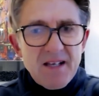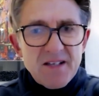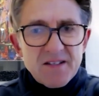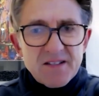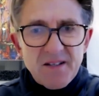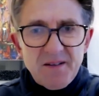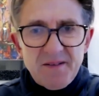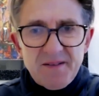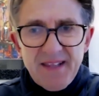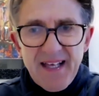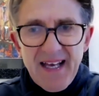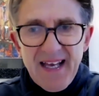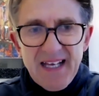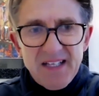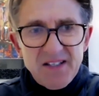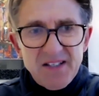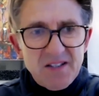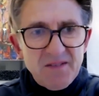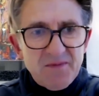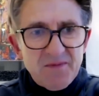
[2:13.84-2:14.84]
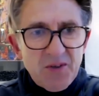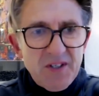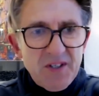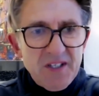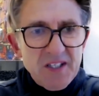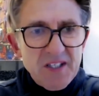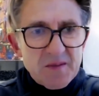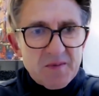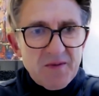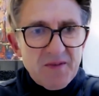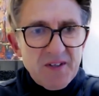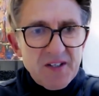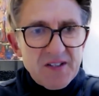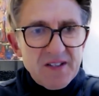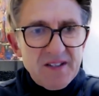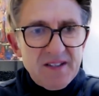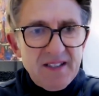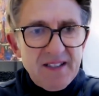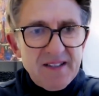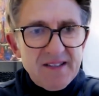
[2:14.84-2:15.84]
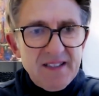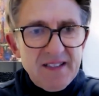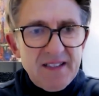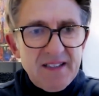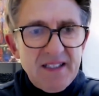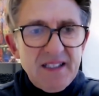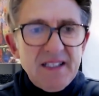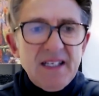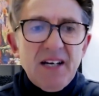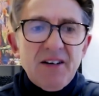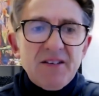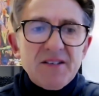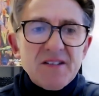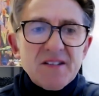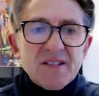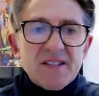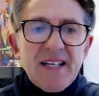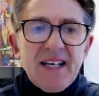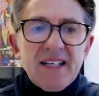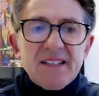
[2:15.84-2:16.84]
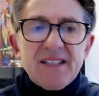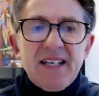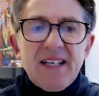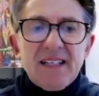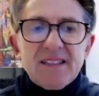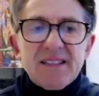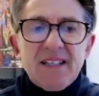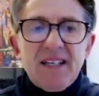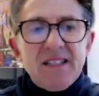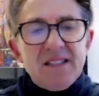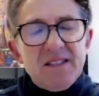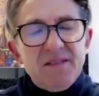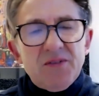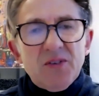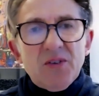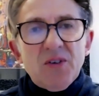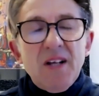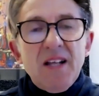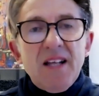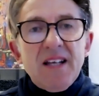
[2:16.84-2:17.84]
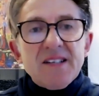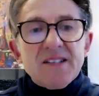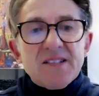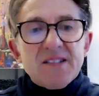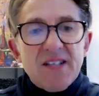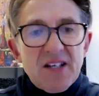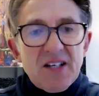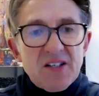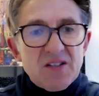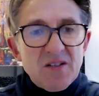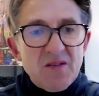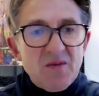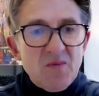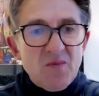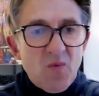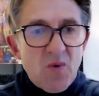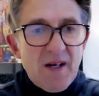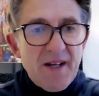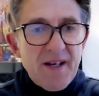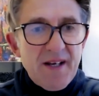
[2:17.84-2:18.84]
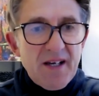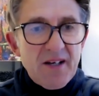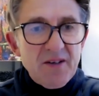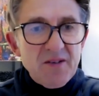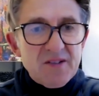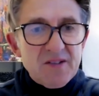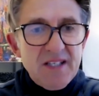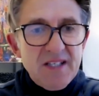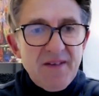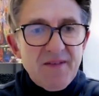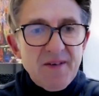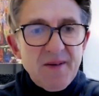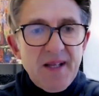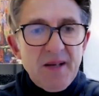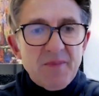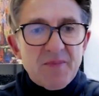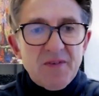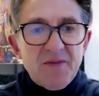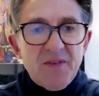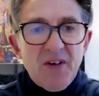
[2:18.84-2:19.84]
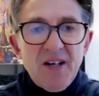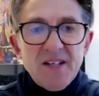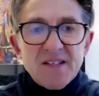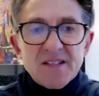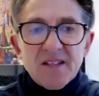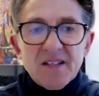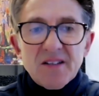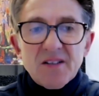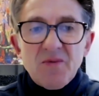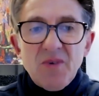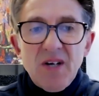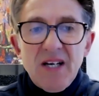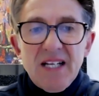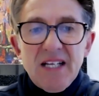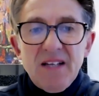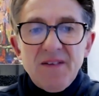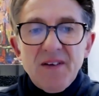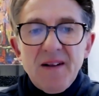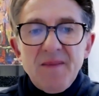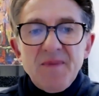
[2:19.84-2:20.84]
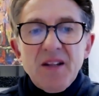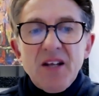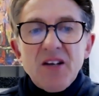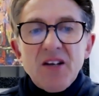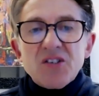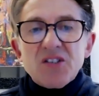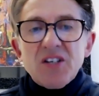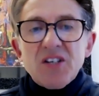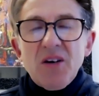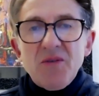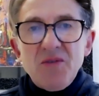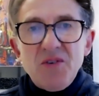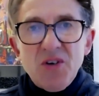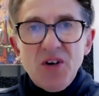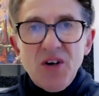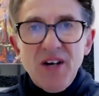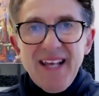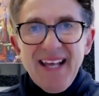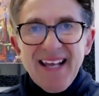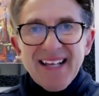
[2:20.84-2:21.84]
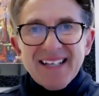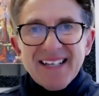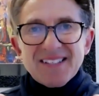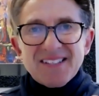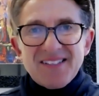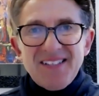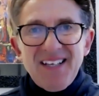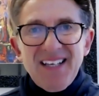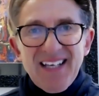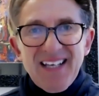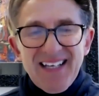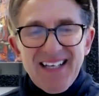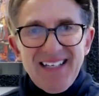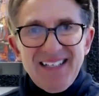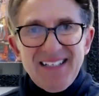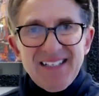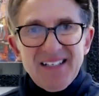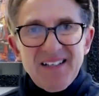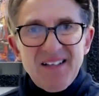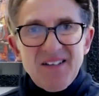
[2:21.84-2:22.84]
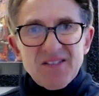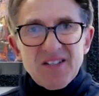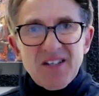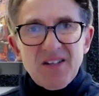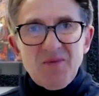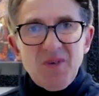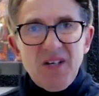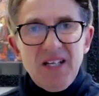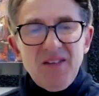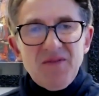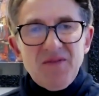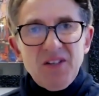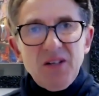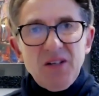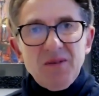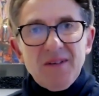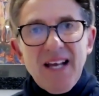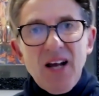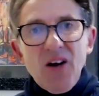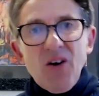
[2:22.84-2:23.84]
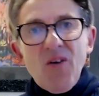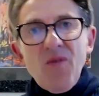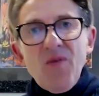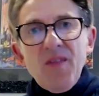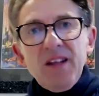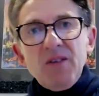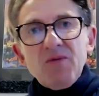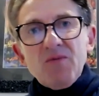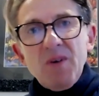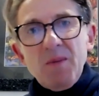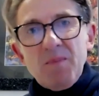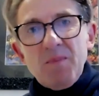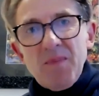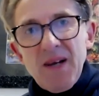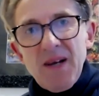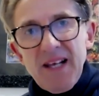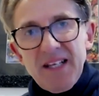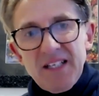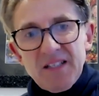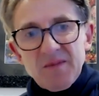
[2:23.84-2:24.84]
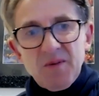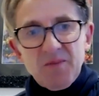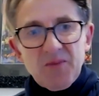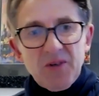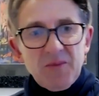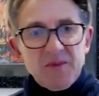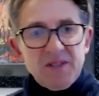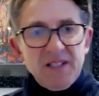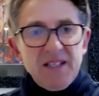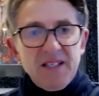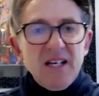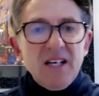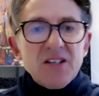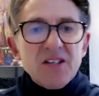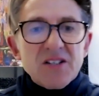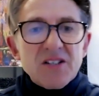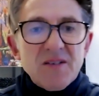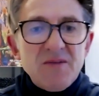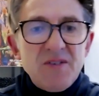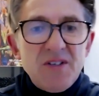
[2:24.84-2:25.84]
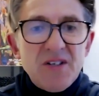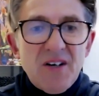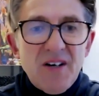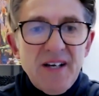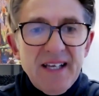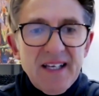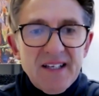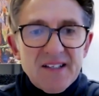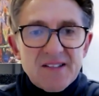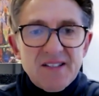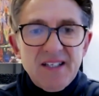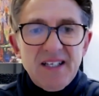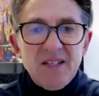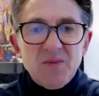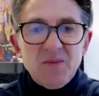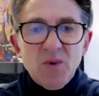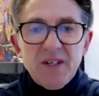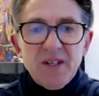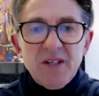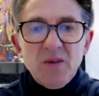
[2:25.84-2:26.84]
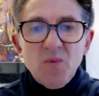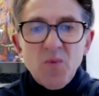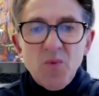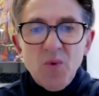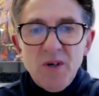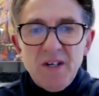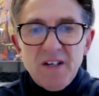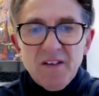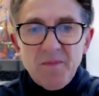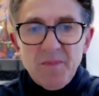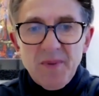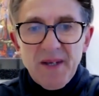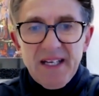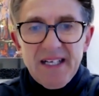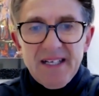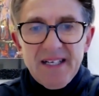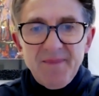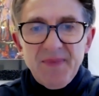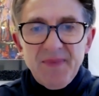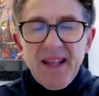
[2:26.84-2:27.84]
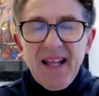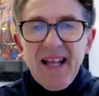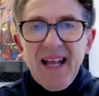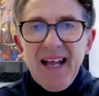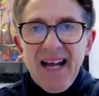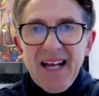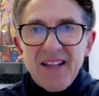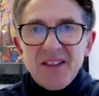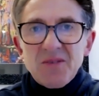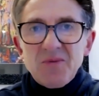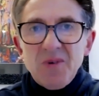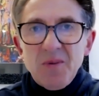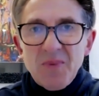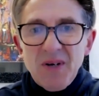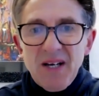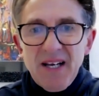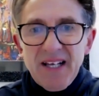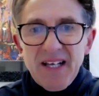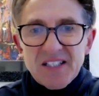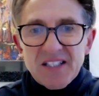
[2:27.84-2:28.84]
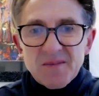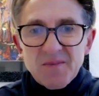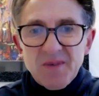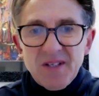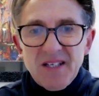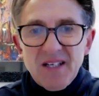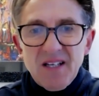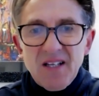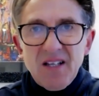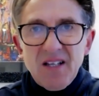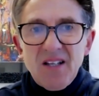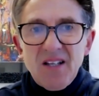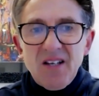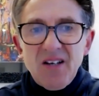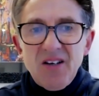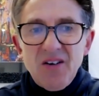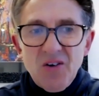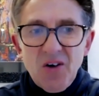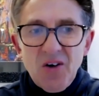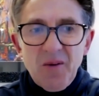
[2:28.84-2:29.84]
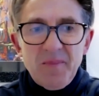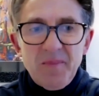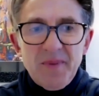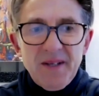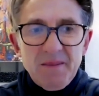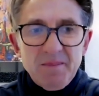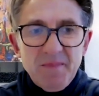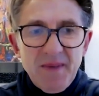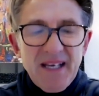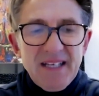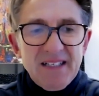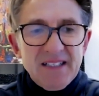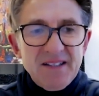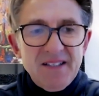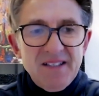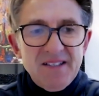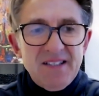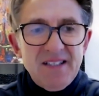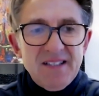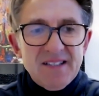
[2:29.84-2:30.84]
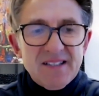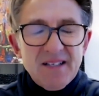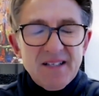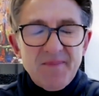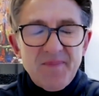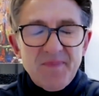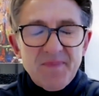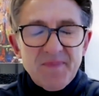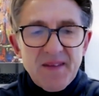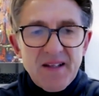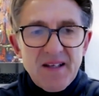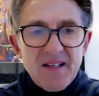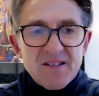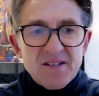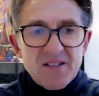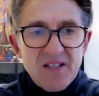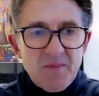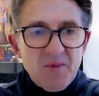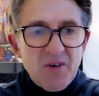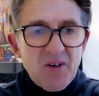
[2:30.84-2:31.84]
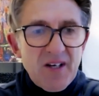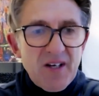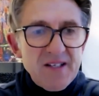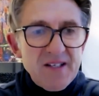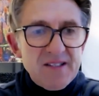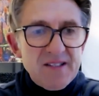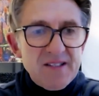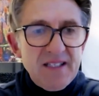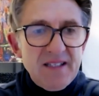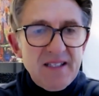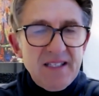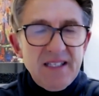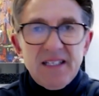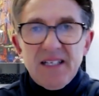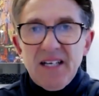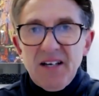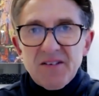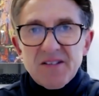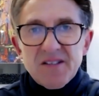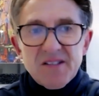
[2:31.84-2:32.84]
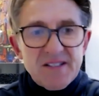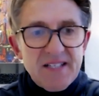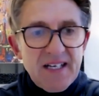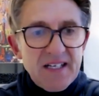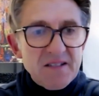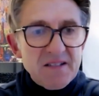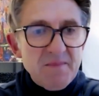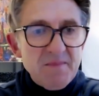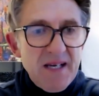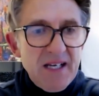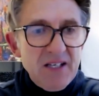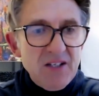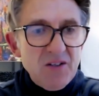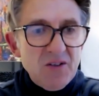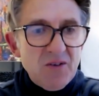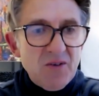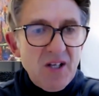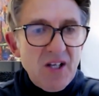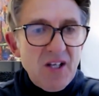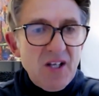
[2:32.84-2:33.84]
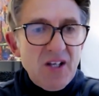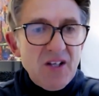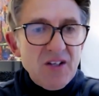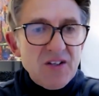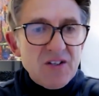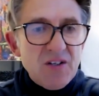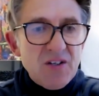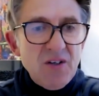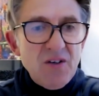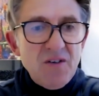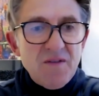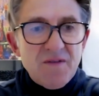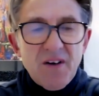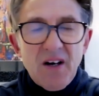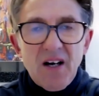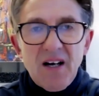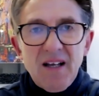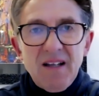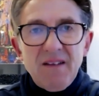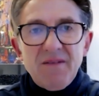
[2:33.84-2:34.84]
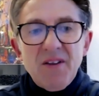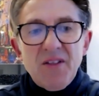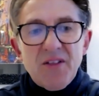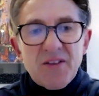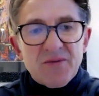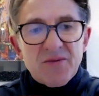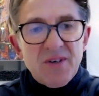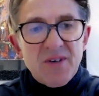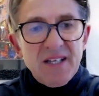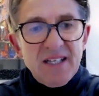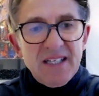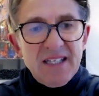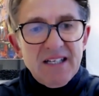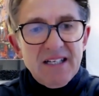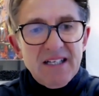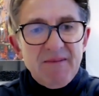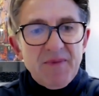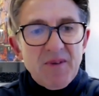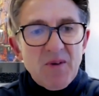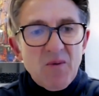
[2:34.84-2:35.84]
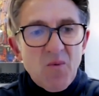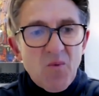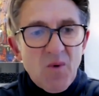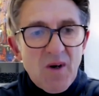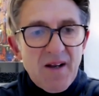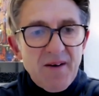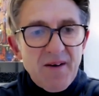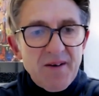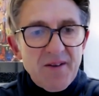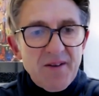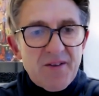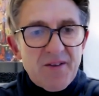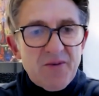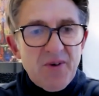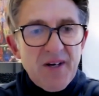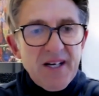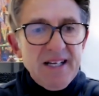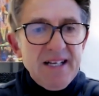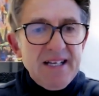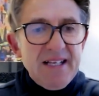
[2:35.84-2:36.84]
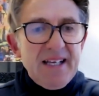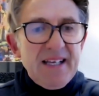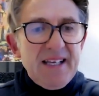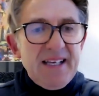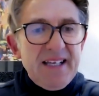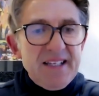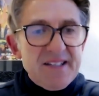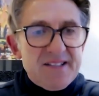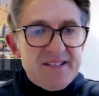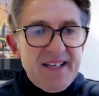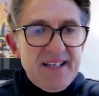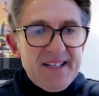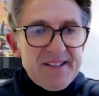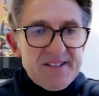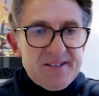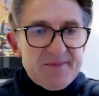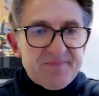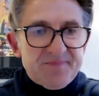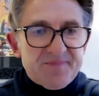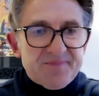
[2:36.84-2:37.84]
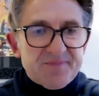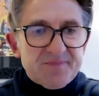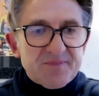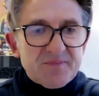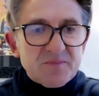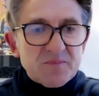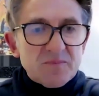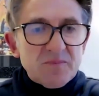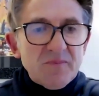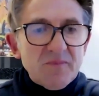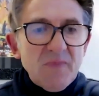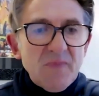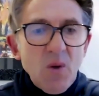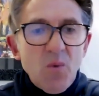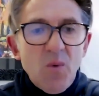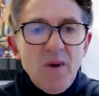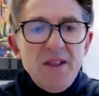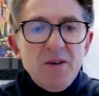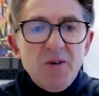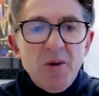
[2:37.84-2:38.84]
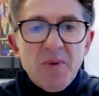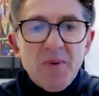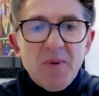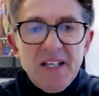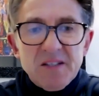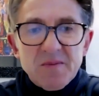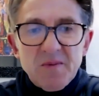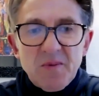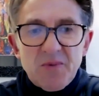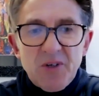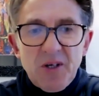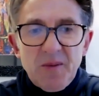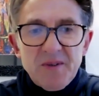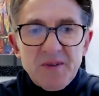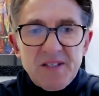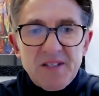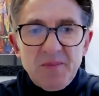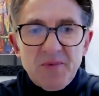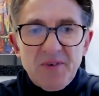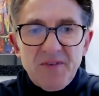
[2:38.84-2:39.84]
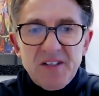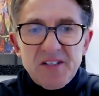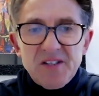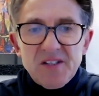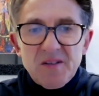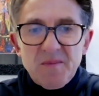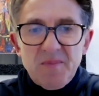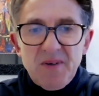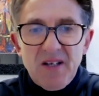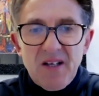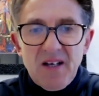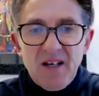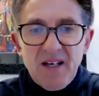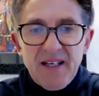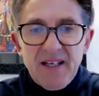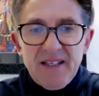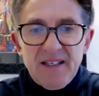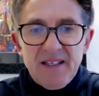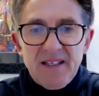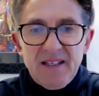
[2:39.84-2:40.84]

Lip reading: that anti-avoidance provision is in Inheritance Tax Act 84, section 107. It provides that the relief shall not exceed, so the relief that you get on the replacement property shall not exceed what it would have been had the replacement not been made. And this is summarized in the Inheritance Tax Manual 25313. It says, when the replacement property provisions apply,